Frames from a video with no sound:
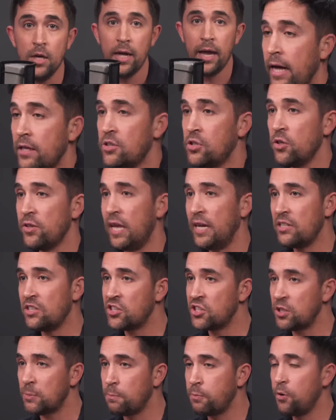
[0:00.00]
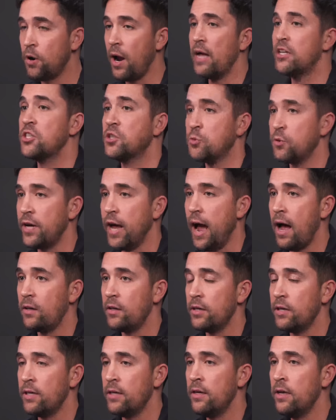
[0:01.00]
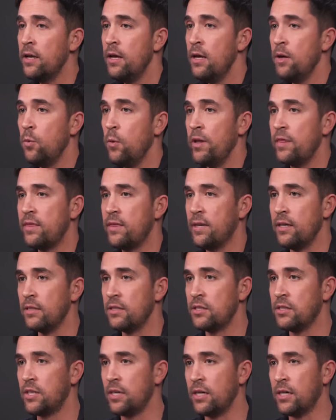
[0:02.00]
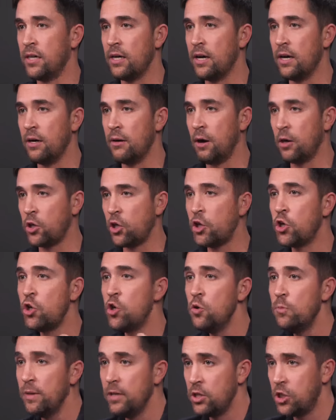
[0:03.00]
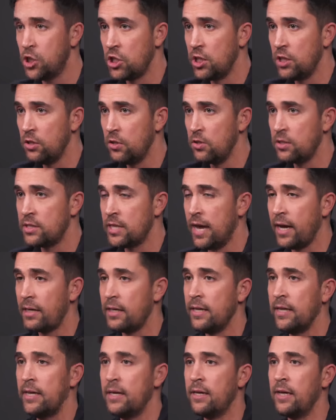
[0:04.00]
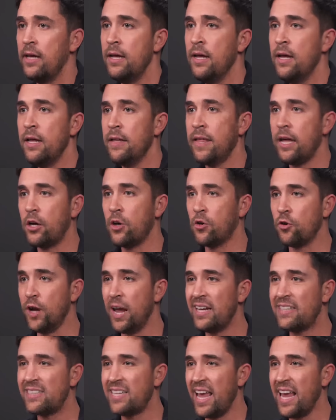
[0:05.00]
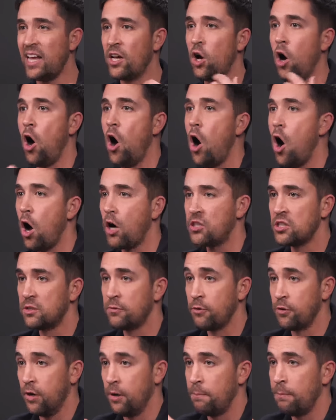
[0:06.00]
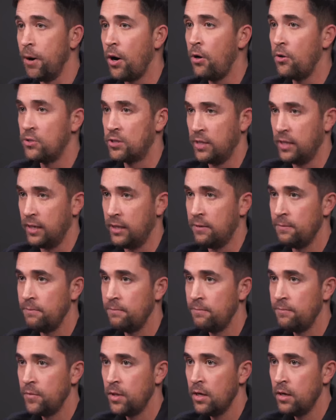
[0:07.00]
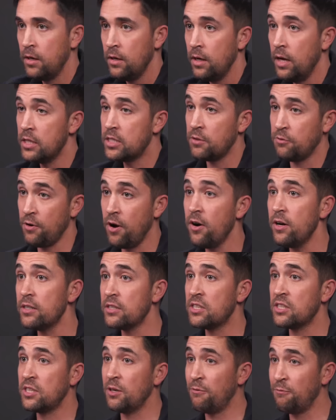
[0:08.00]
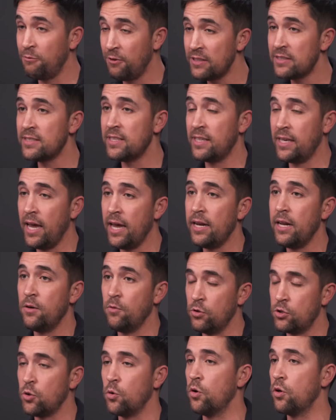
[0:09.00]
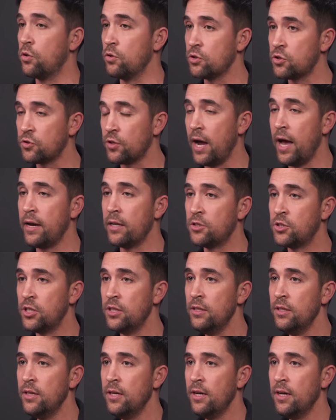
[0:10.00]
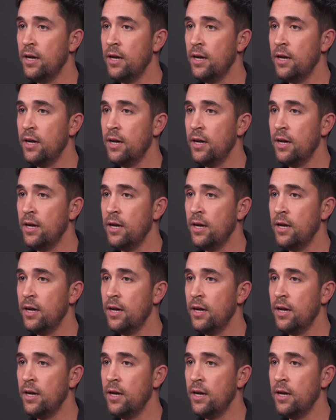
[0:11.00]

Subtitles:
And so they suppress reality with this human shield technique that creates a cost for opposing it. It's a very sophisticated rhetorical strategy.